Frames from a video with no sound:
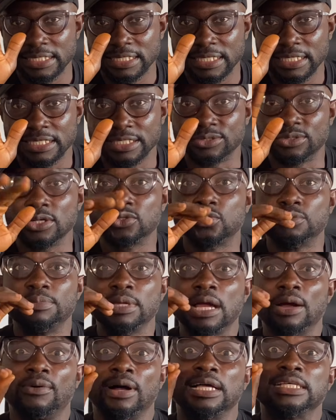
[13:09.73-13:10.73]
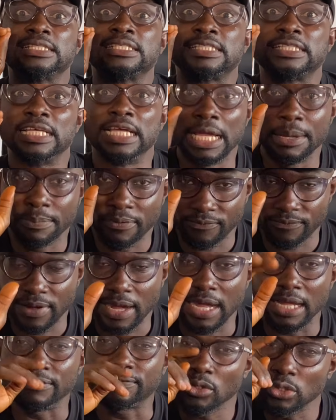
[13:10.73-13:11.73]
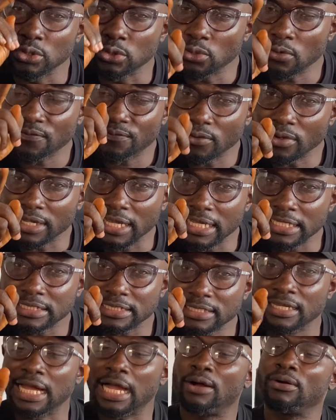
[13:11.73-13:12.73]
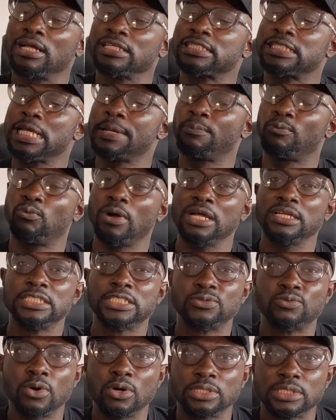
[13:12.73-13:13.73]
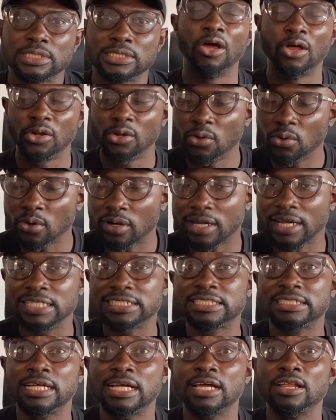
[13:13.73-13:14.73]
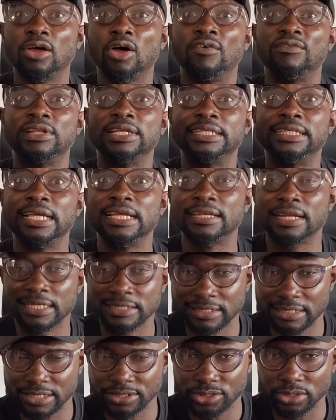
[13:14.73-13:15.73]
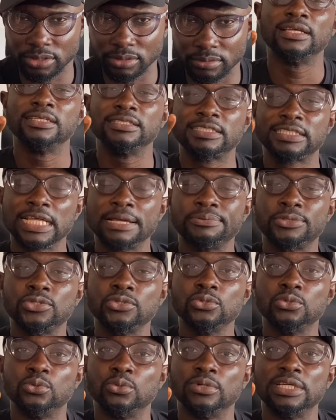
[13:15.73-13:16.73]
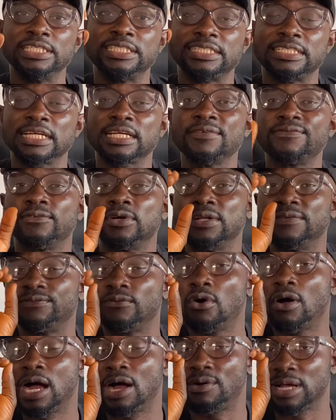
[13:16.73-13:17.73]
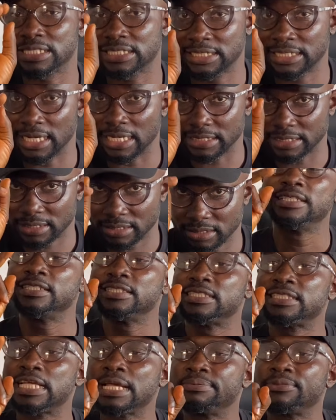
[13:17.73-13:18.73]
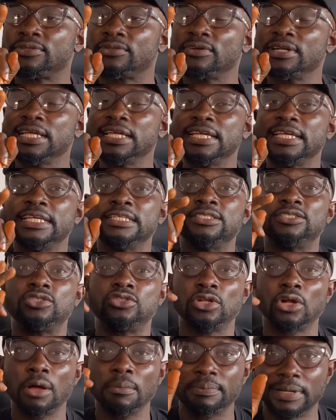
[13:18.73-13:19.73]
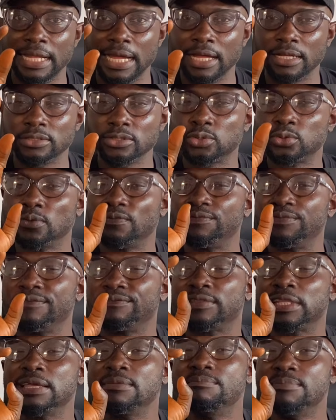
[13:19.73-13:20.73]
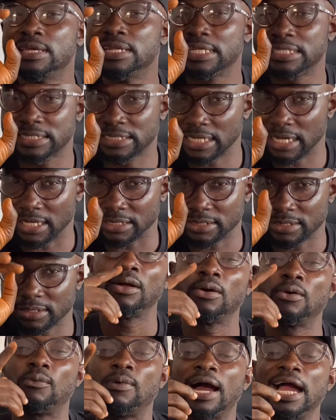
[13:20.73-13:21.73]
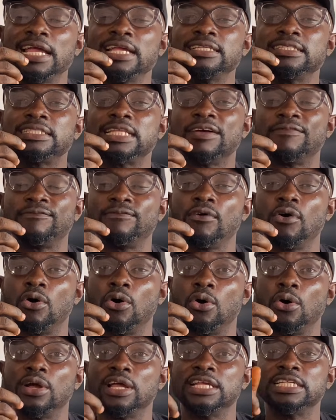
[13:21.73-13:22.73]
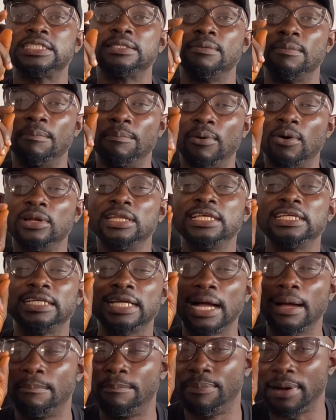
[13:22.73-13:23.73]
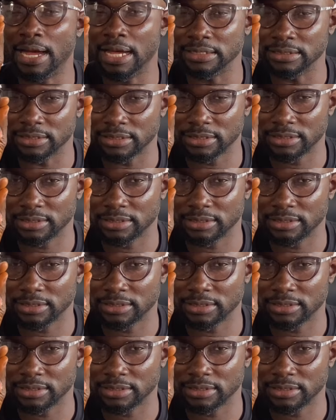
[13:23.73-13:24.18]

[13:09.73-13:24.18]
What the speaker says: is going to be our step 5. You don't forget, our step 1 is what? Location of the gainer section. Step 2 is checking for the 4 hours chart. Step 3 is drop down to 15 minutes chart. Why step 4 is Bollinger Bands,